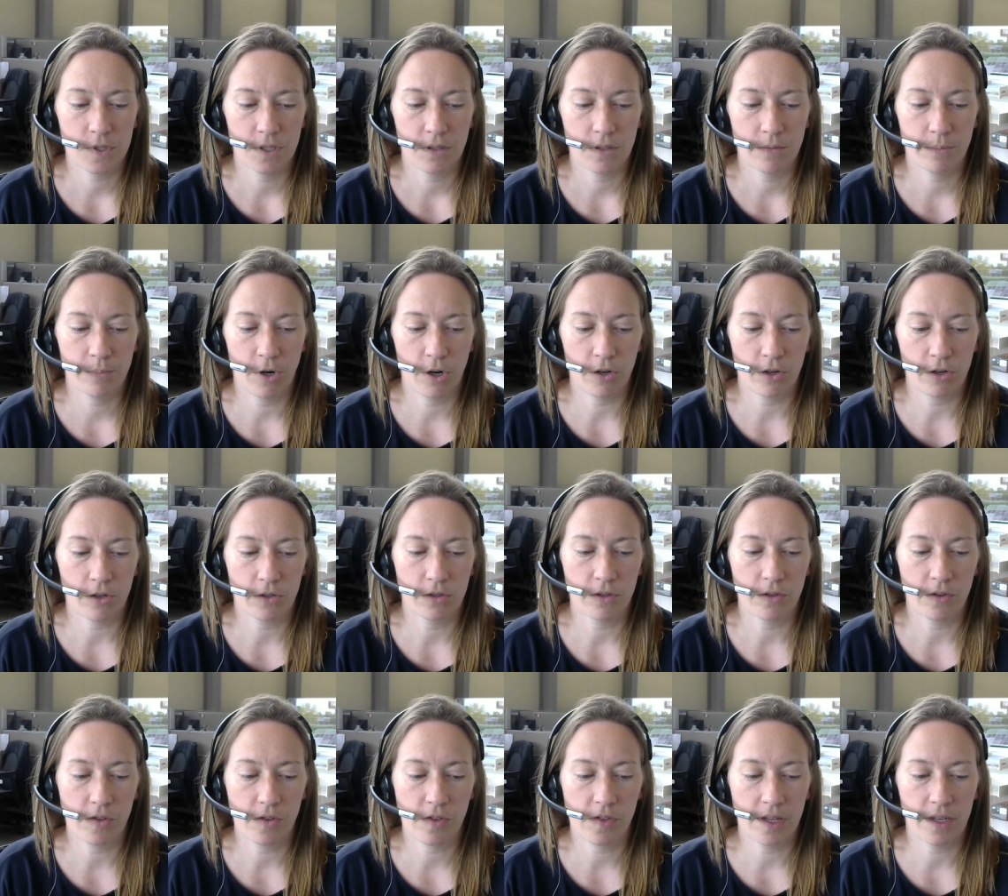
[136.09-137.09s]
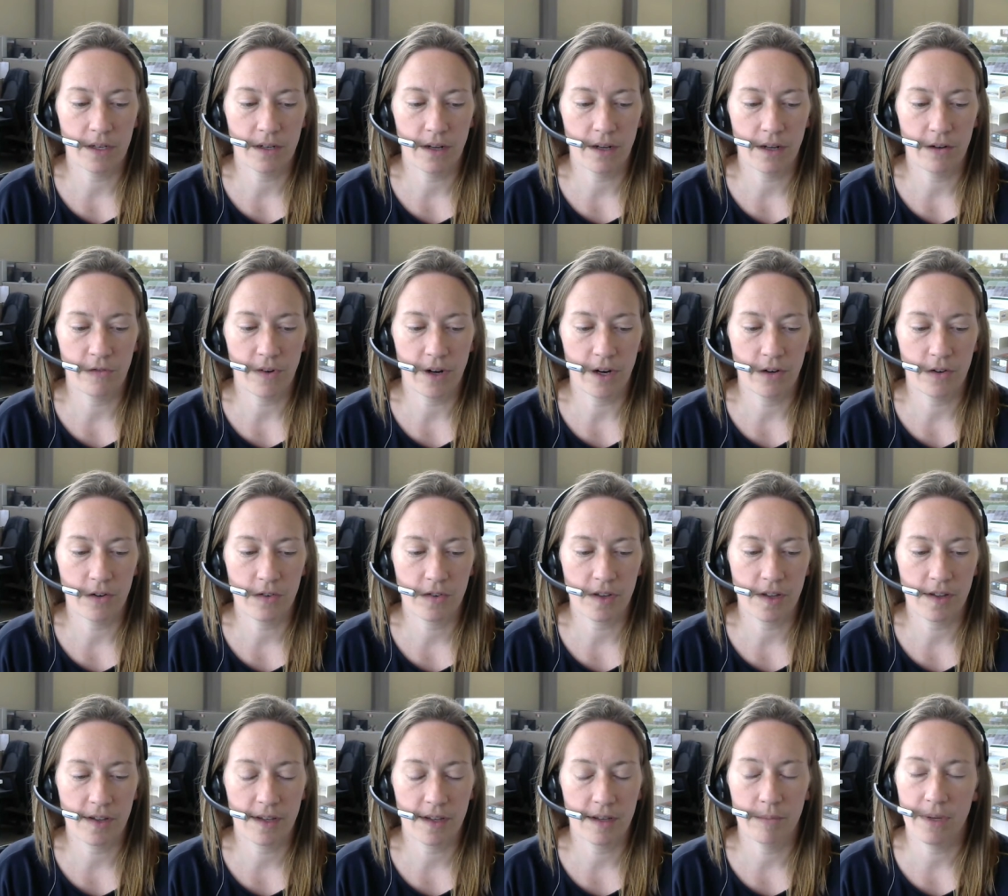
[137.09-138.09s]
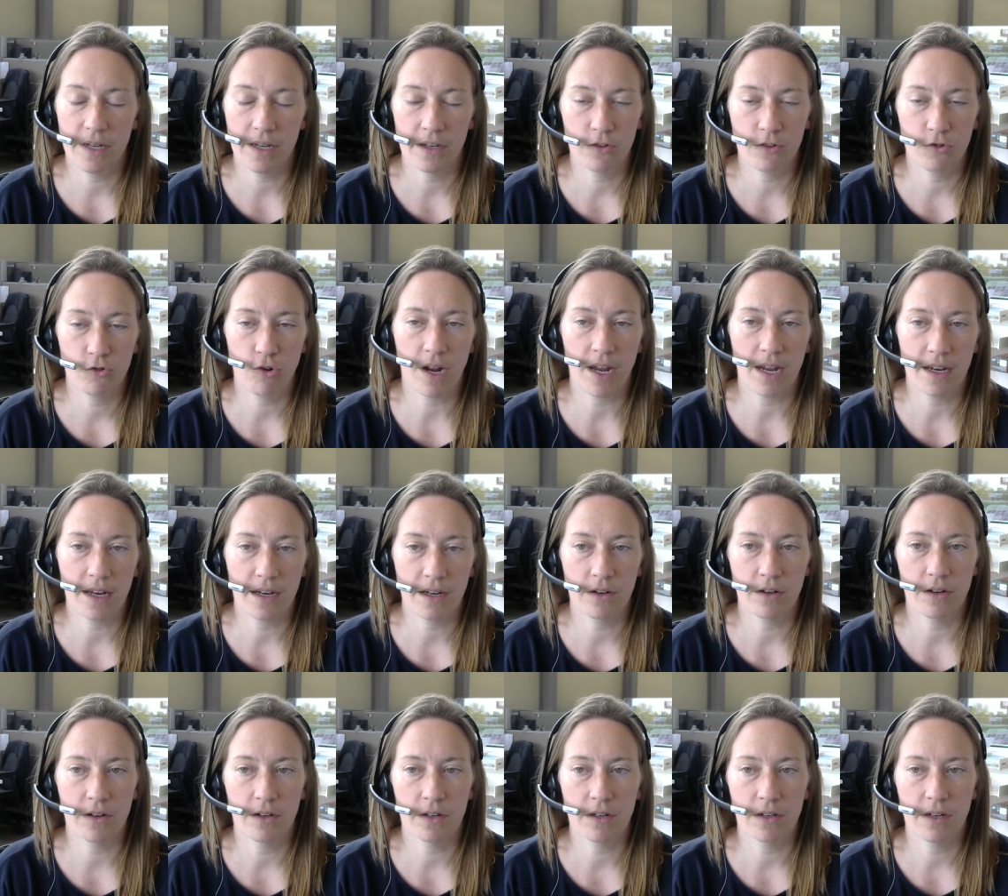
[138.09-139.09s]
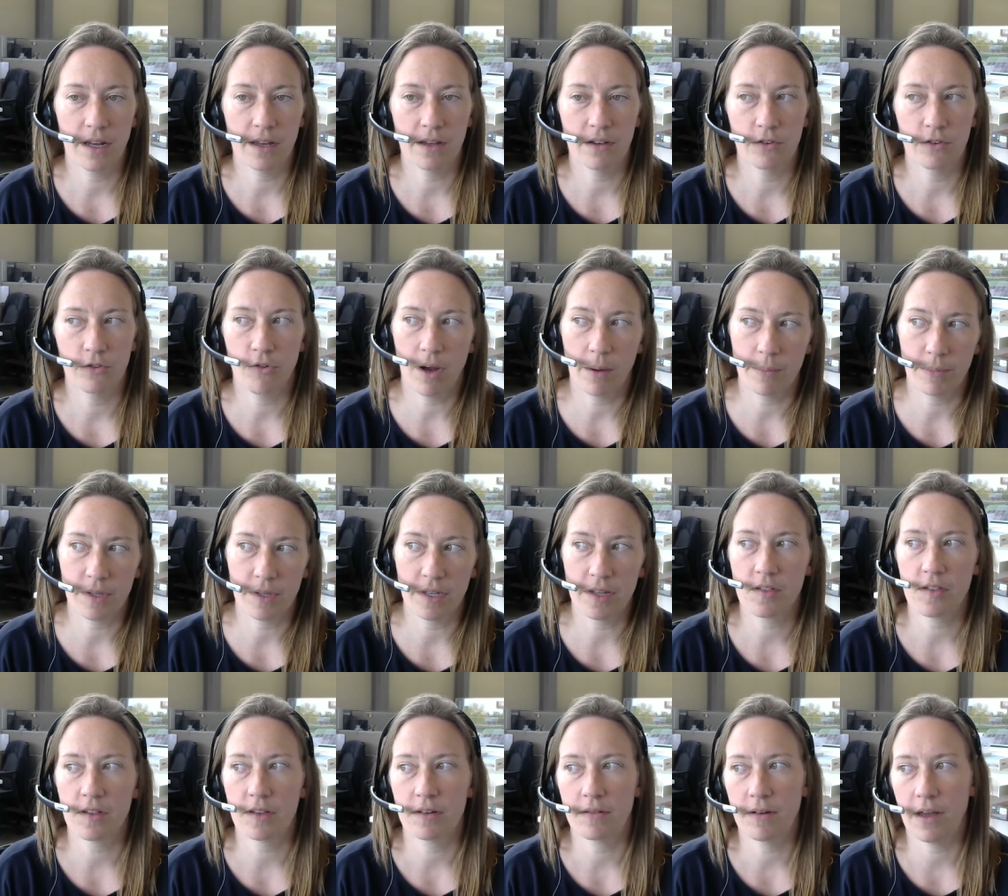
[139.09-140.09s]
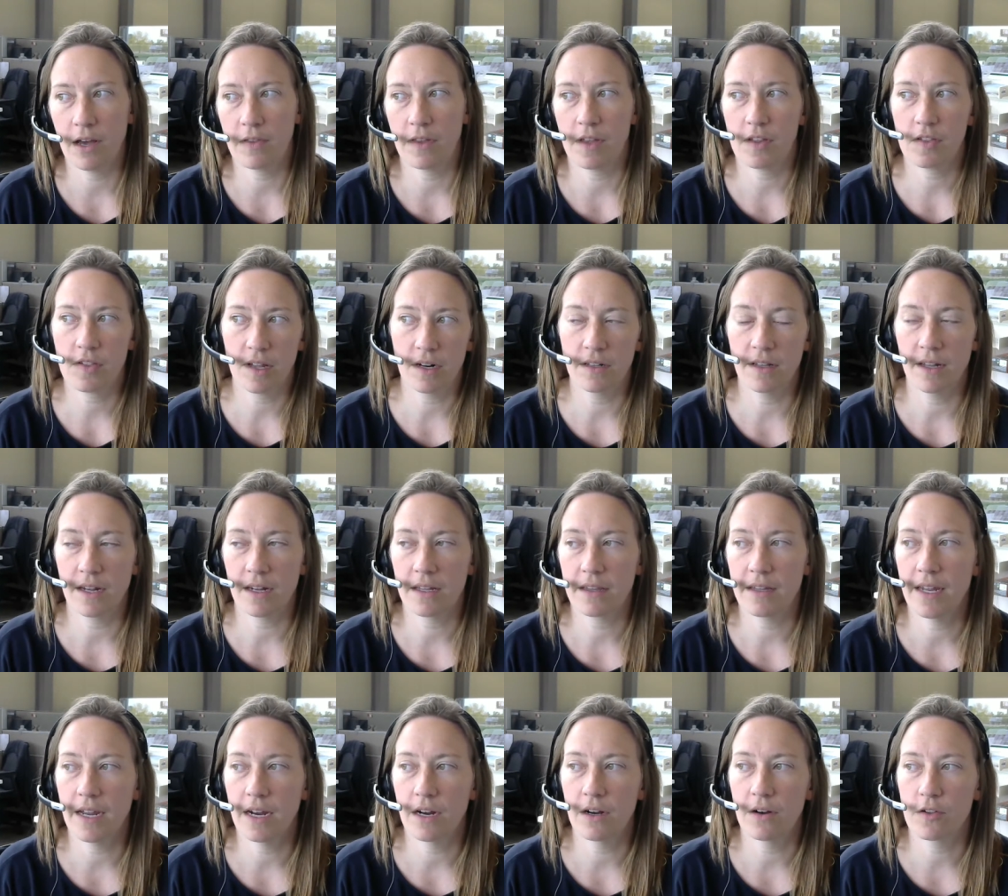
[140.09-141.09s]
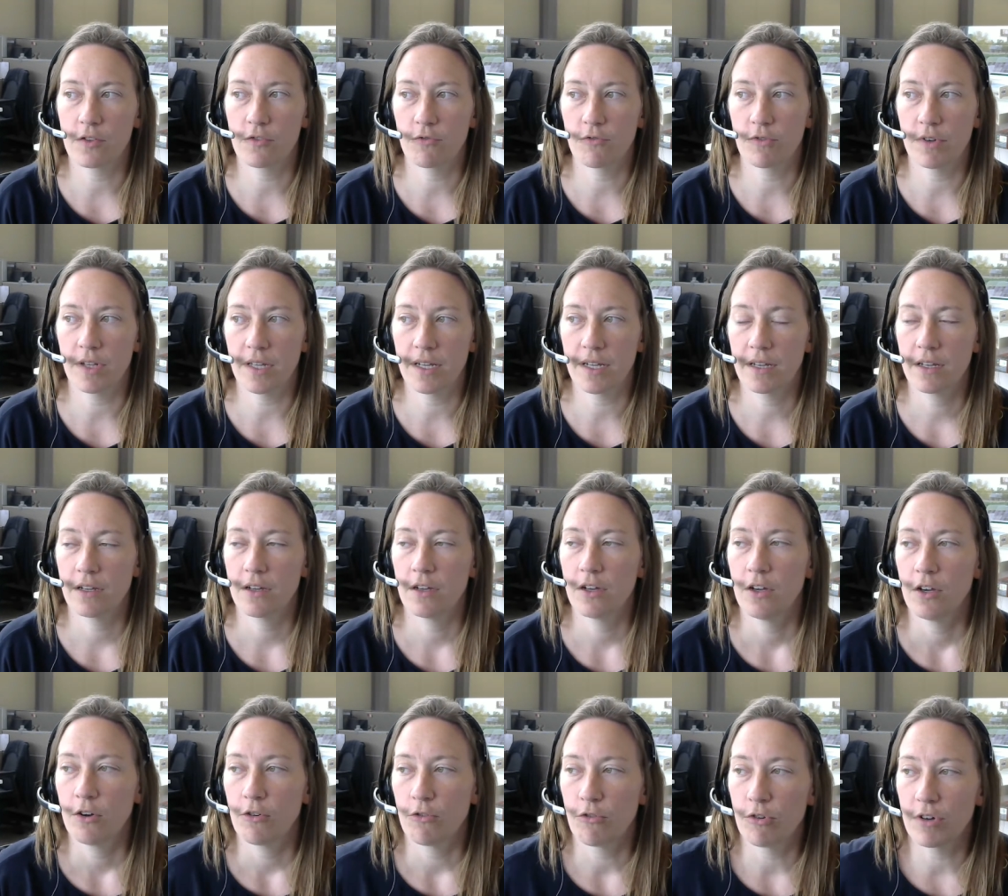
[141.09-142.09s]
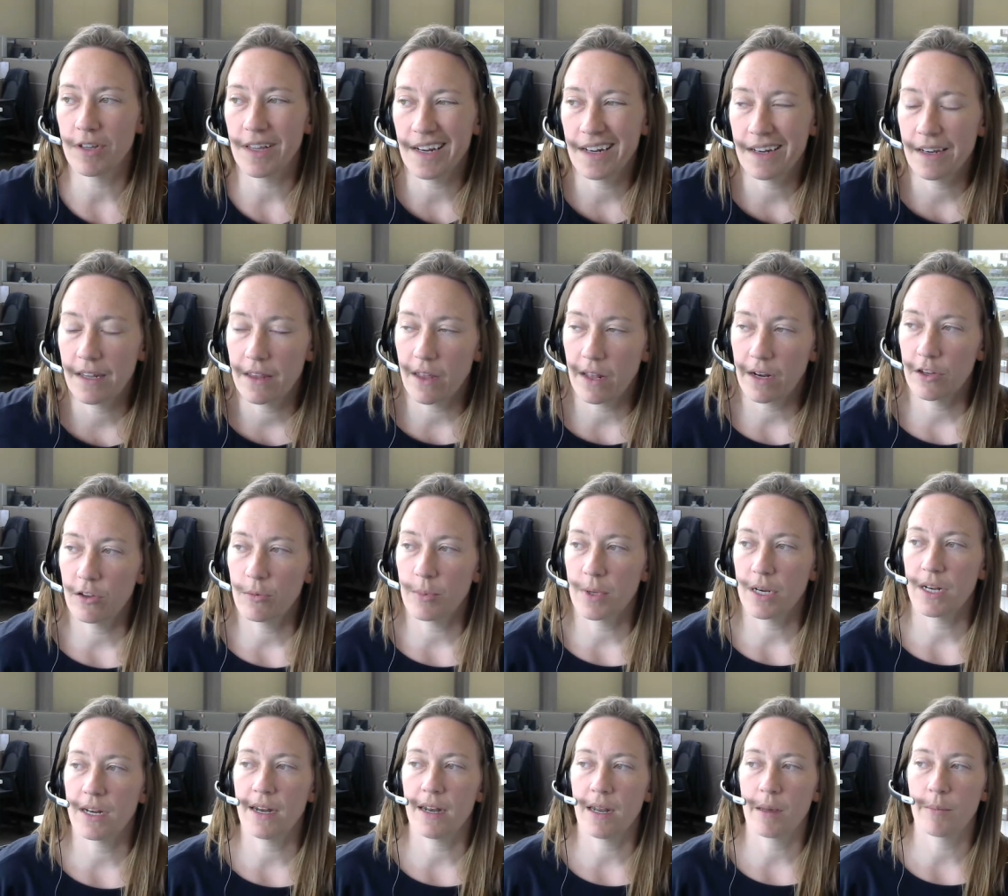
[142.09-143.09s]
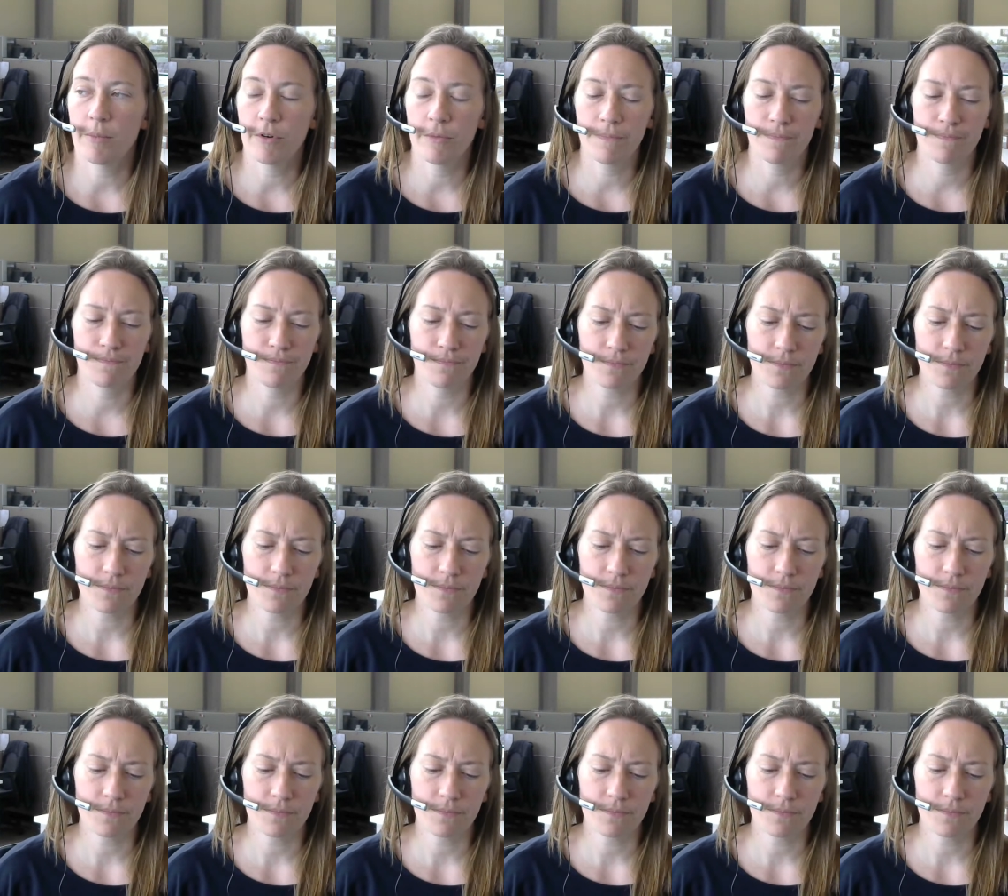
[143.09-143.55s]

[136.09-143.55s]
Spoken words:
particles and viruses can be entrained, and droplets and how they settle out of the air is really related to that humidity number.